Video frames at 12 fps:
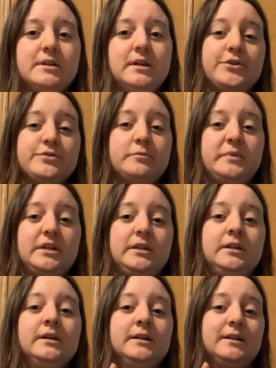Those would
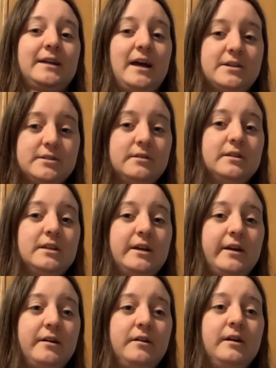be Castle in the
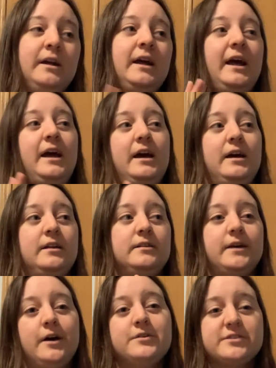Air and The
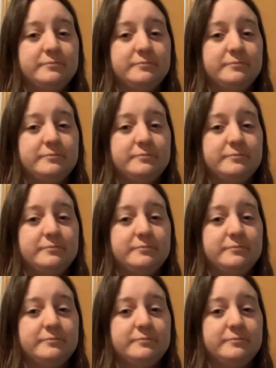House of